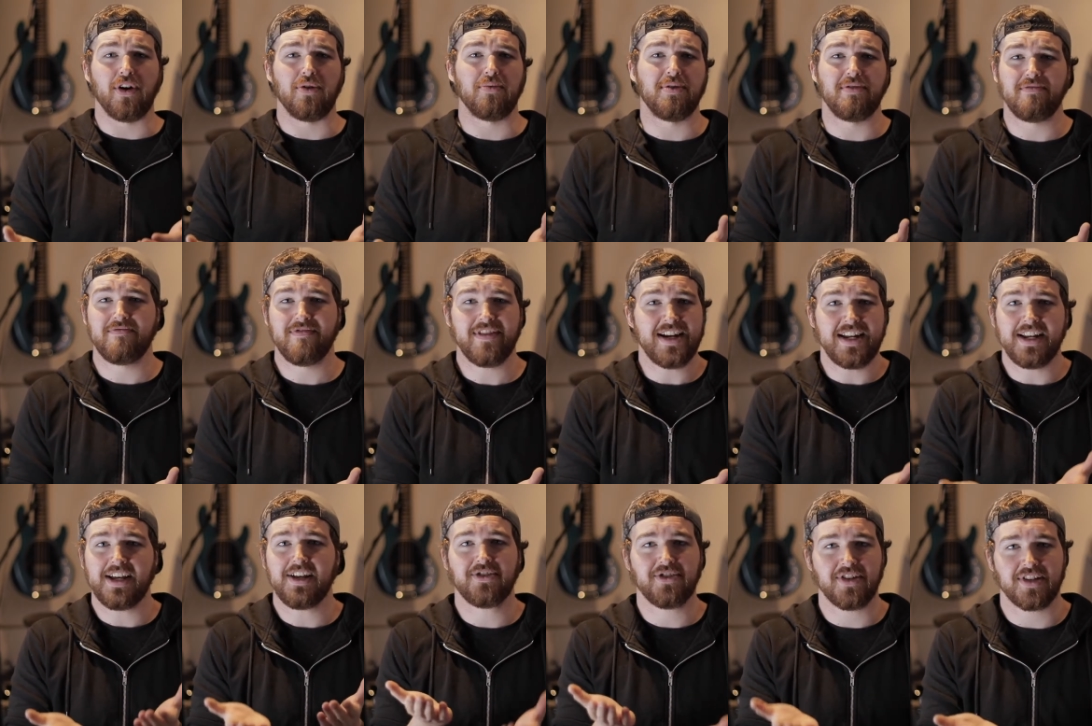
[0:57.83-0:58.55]
It'll be
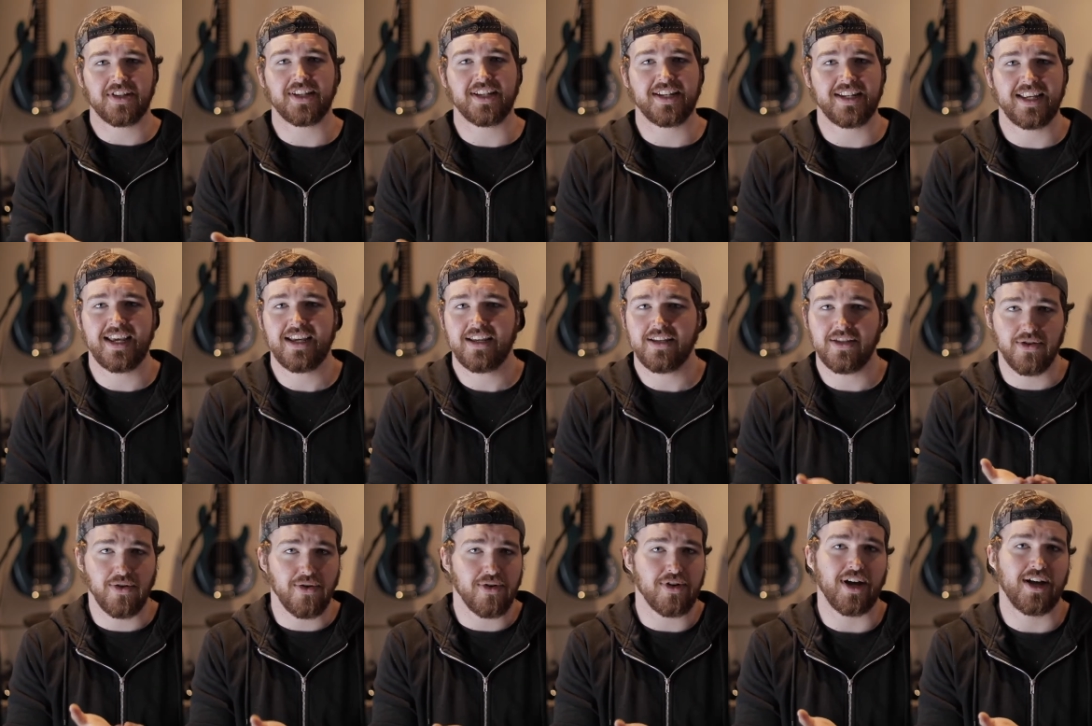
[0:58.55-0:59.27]
really interesting to hear
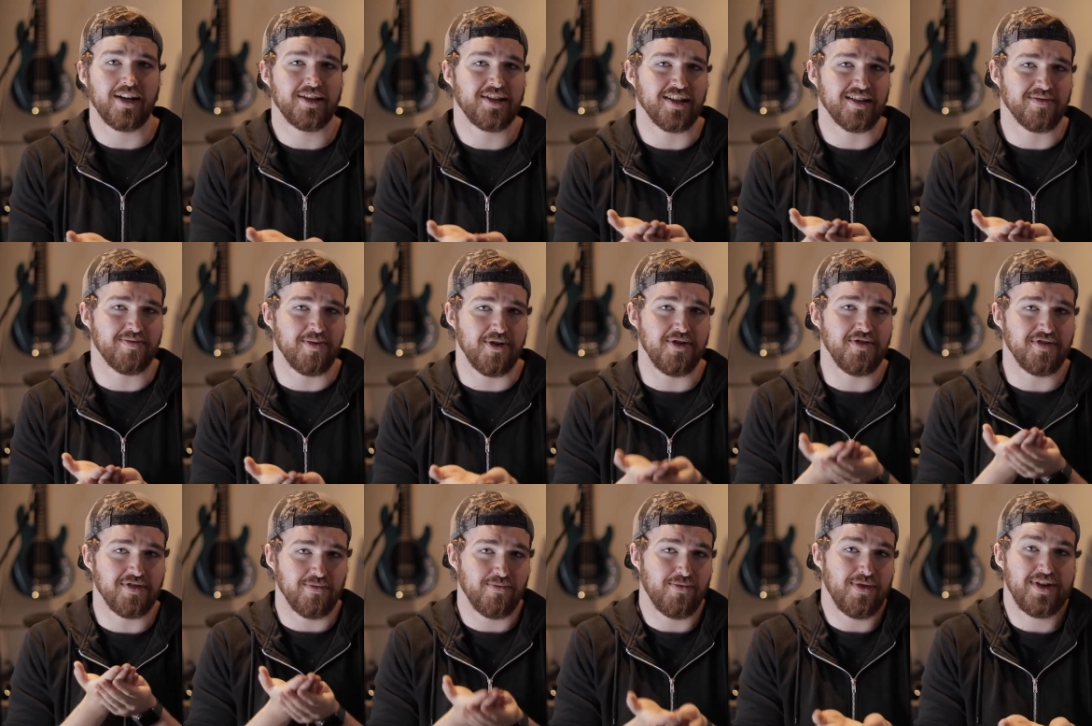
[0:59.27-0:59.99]
your guys'
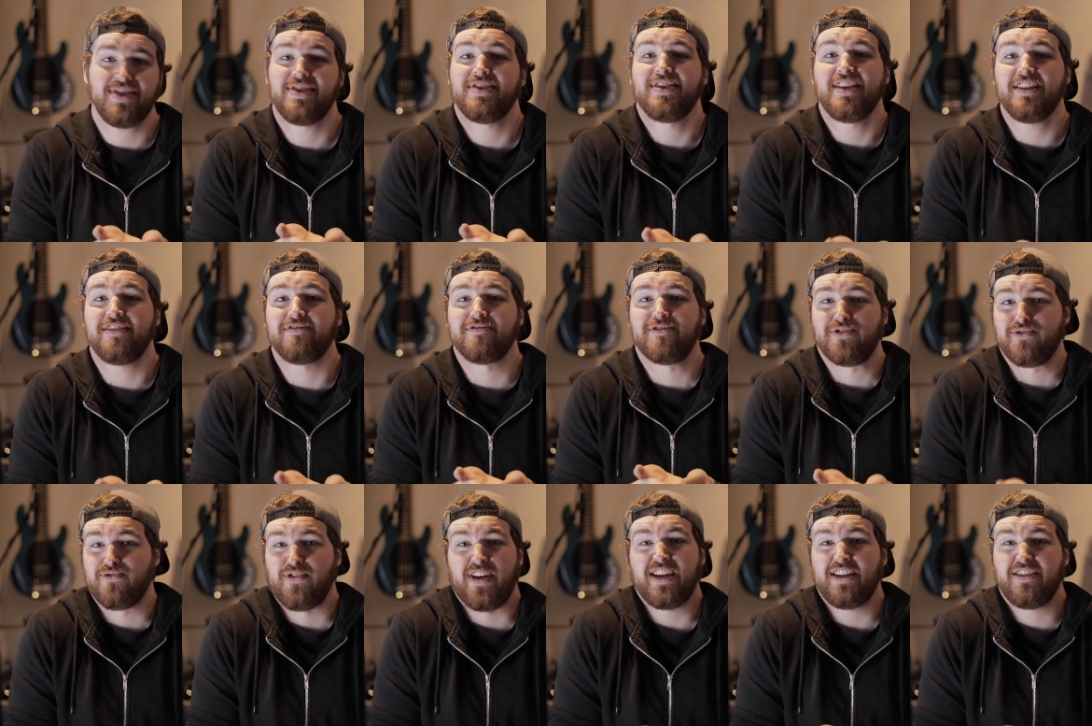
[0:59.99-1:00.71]
experience with this
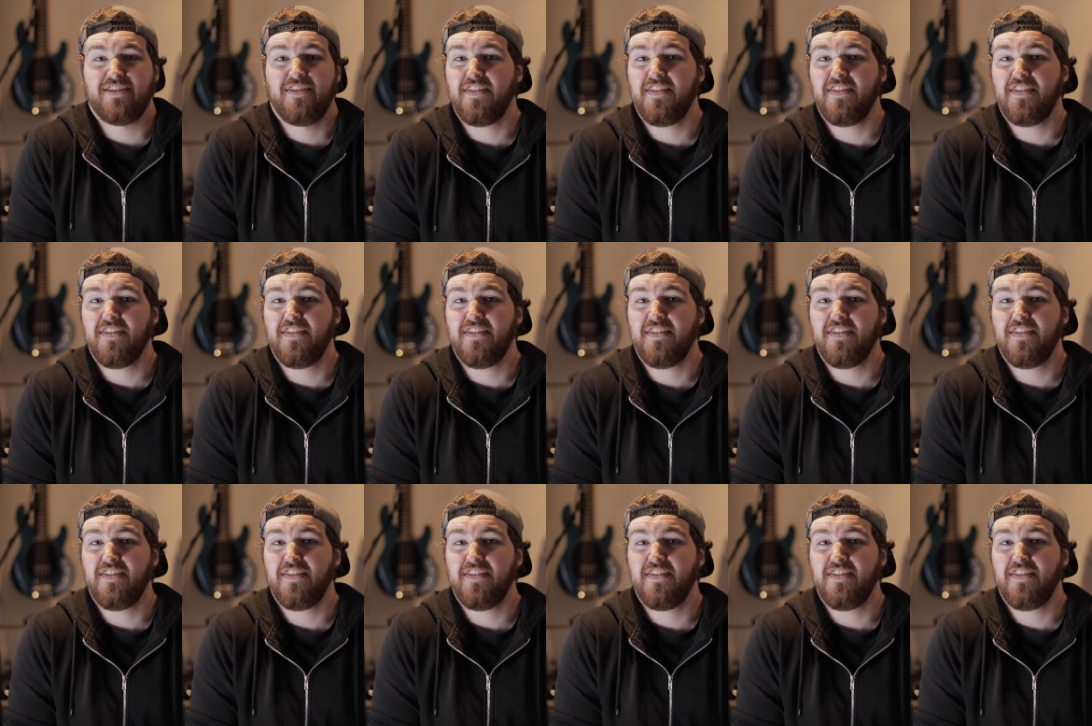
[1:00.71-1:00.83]
great